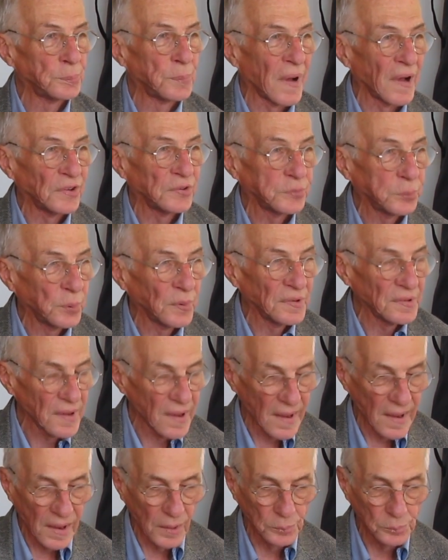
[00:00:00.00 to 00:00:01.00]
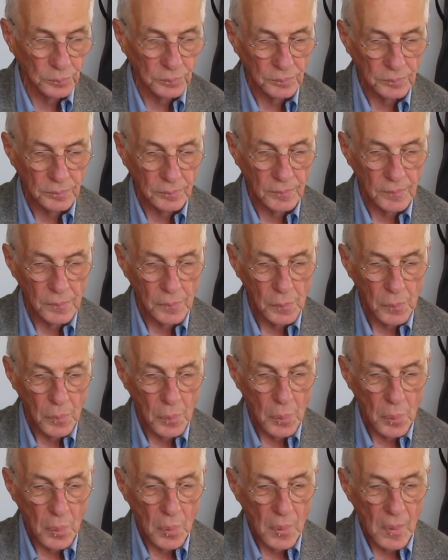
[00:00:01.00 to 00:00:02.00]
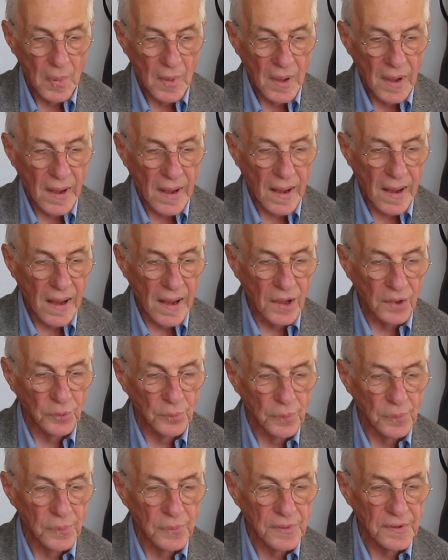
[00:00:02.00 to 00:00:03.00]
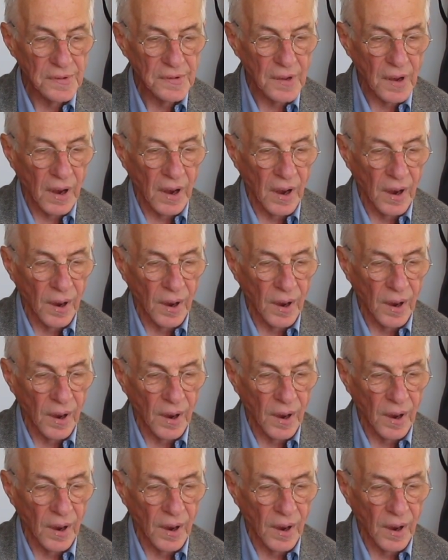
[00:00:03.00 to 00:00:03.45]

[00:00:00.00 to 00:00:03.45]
best we can. And the